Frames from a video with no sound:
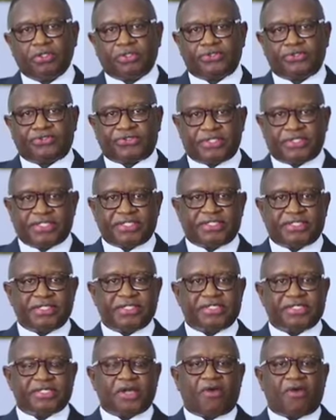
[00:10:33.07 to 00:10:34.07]
to
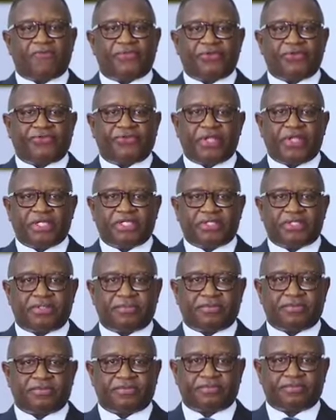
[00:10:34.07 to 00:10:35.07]
citizens of this
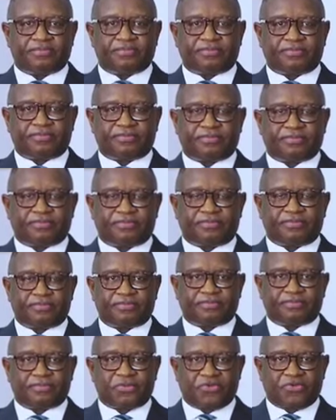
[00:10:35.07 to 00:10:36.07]
nation.
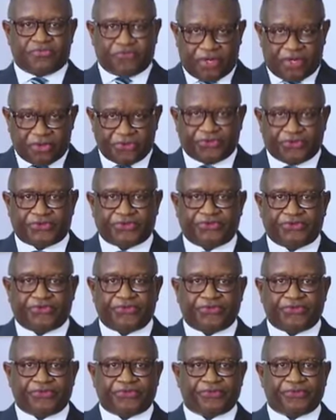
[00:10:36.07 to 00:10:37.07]
Fellow
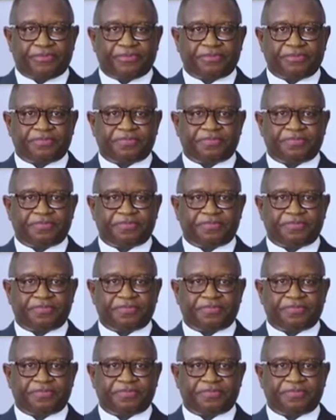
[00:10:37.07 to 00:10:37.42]
citizens,